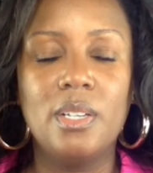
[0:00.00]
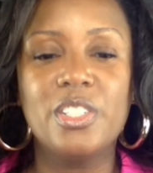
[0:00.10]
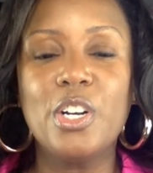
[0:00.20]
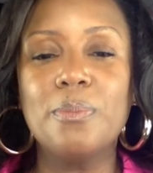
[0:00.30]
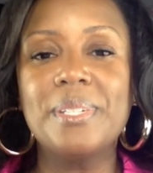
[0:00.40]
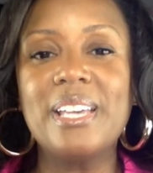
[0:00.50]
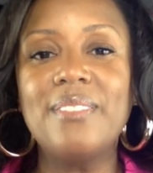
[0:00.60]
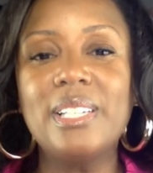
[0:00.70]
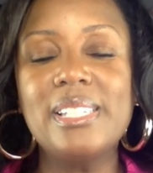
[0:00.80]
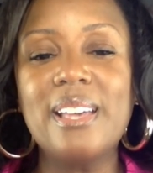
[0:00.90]
Term
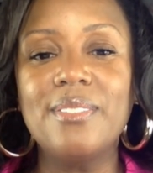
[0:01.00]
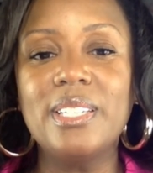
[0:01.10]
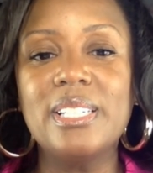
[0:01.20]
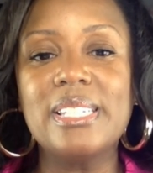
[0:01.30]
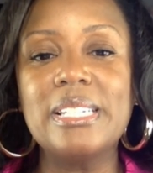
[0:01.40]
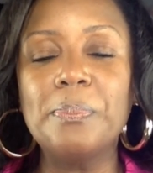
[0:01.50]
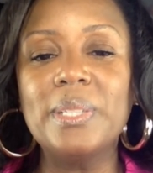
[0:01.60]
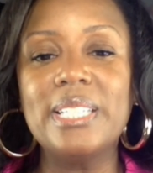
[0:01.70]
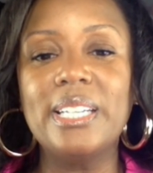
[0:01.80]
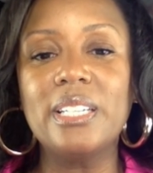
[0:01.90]
77 is
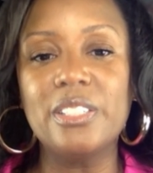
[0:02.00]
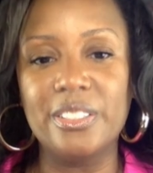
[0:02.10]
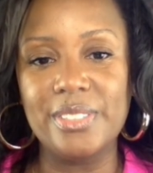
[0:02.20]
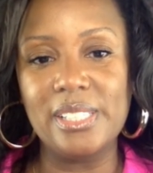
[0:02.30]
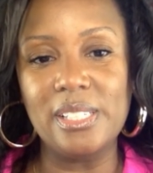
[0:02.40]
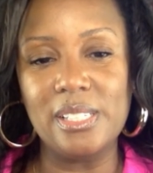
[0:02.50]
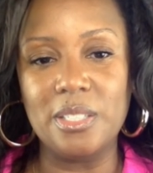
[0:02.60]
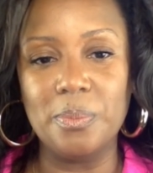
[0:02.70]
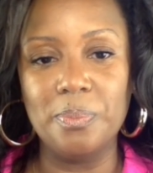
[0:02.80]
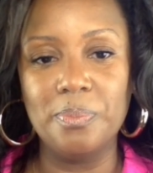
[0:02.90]
sympathetic nervous
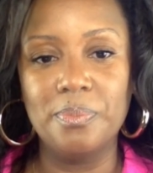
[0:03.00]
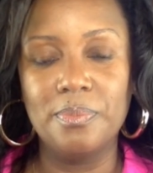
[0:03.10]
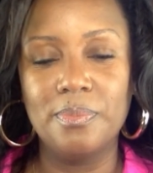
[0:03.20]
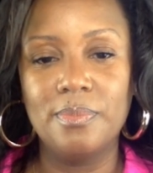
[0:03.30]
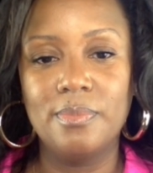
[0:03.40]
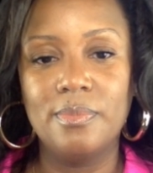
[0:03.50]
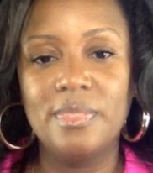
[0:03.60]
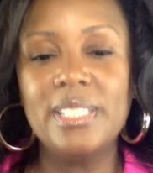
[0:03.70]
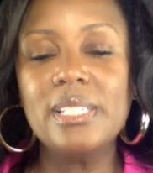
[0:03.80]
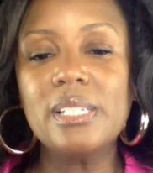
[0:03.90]
system.
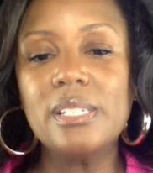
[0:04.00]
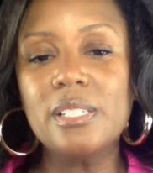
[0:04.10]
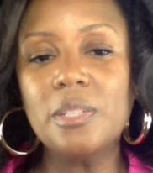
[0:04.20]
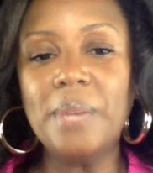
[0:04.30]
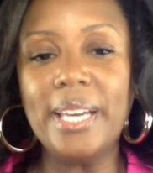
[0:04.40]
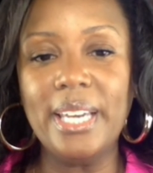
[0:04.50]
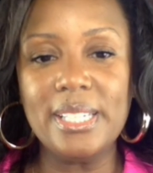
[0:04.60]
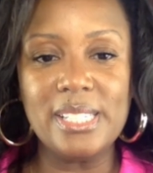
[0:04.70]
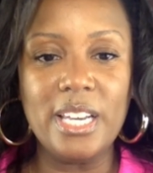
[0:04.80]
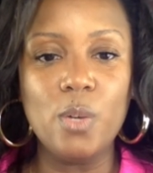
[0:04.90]
This is a system that
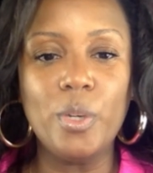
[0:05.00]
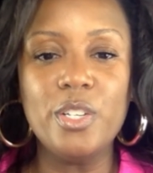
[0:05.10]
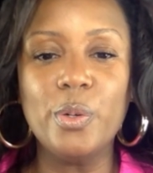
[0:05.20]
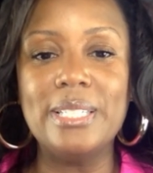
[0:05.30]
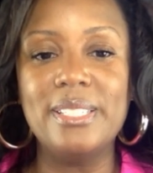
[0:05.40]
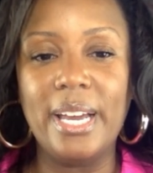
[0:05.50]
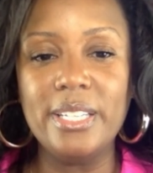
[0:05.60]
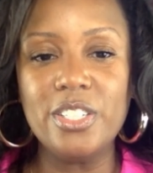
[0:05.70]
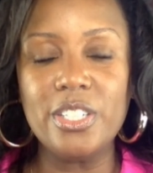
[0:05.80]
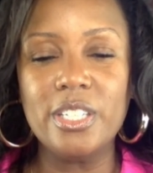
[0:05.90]
kicks in when you're in
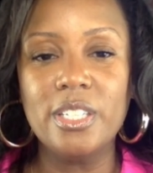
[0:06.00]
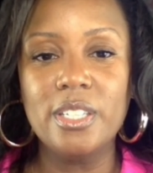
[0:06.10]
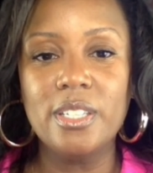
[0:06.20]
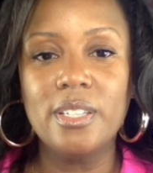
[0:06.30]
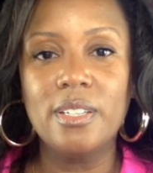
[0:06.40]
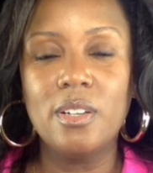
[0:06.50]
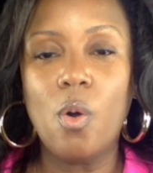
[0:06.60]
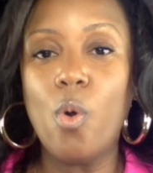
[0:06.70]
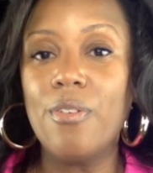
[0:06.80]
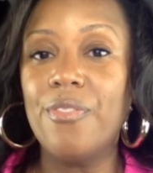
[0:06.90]
danger
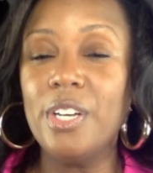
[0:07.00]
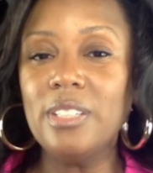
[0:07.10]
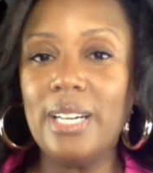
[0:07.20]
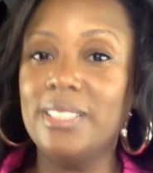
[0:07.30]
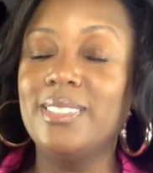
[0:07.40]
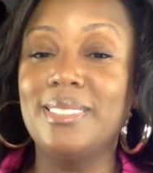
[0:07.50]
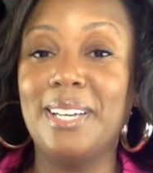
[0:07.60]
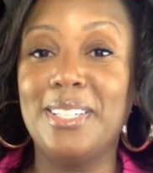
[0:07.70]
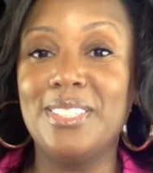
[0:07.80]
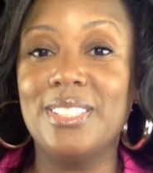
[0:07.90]
or feel like you're in
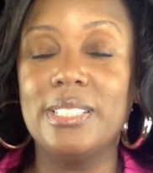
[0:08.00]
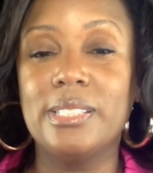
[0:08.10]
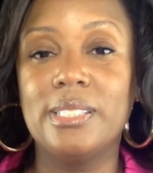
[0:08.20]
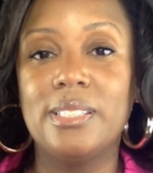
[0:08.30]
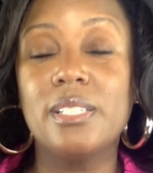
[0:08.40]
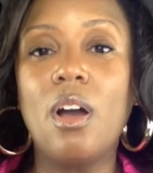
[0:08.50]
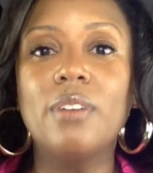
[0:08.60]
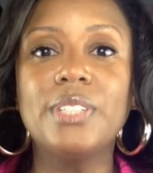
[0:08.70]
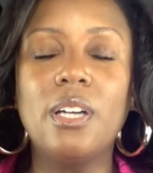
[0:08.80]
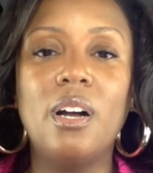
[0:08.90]
danger. It's
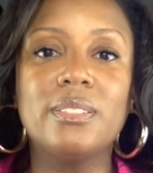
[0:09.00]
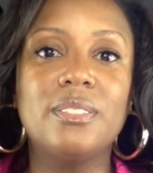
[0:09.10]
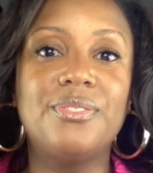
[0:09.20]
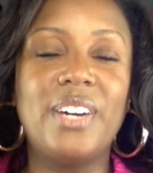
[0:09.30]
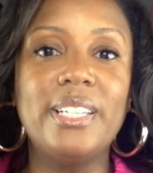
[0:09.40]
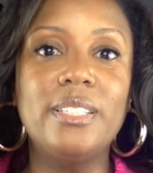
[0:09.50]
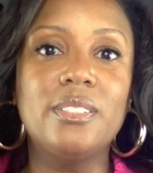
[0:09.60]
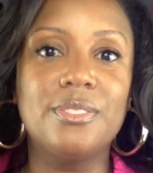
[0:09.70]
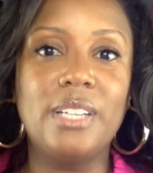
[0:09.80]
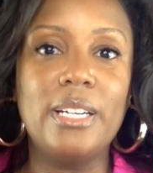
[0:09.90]
often called the fight
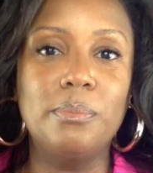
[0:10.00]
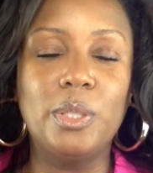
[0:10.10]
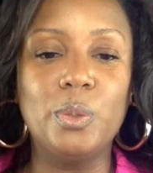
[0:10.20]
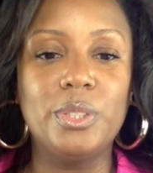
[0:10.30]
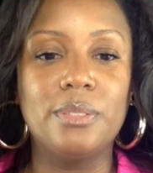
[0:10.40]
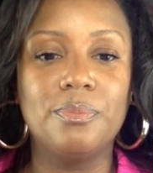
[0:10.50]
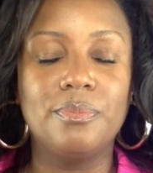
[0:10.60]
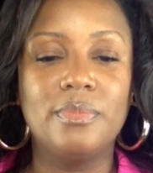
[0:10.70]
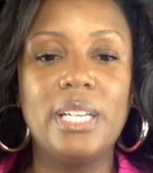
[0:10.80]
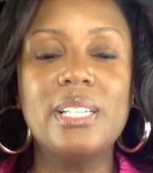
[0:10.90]
or flight mode.
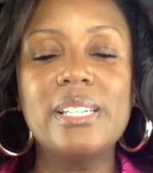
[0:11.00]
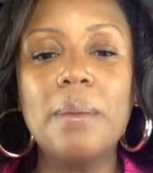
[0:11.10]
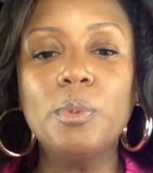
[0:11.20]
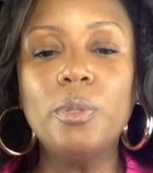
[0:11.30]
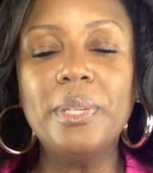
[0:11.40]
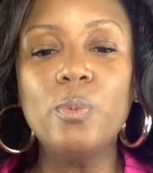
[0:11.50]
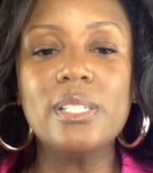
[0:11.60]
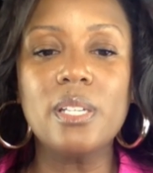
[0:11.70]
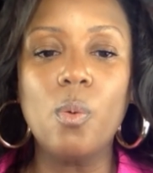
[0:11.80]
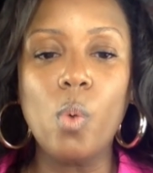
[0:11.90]
An example would be
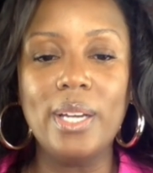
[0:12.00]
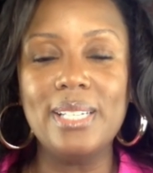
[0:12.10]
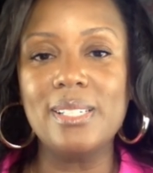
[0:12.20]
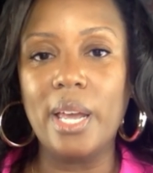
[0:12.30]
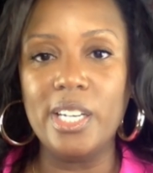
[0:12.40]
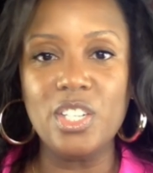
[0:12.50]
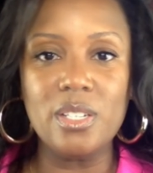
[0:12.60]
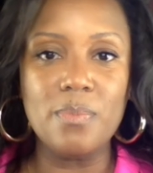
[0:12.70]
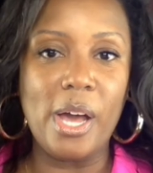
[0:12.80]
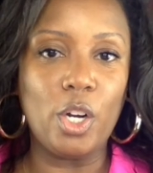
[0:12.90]
when someone is
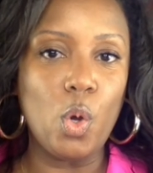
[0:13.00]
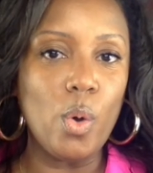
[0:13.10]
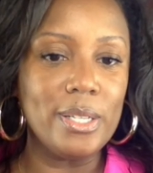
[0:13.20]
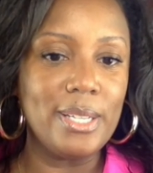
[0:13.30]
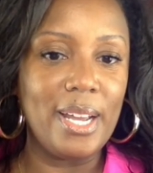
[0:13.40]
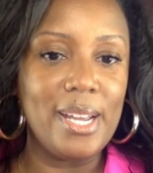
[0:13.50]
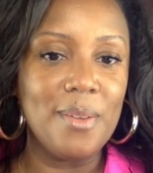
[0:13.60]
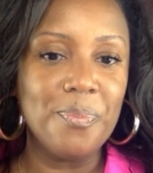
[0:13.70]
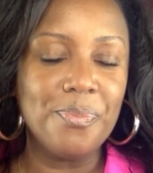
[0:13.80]
anxious about a court date.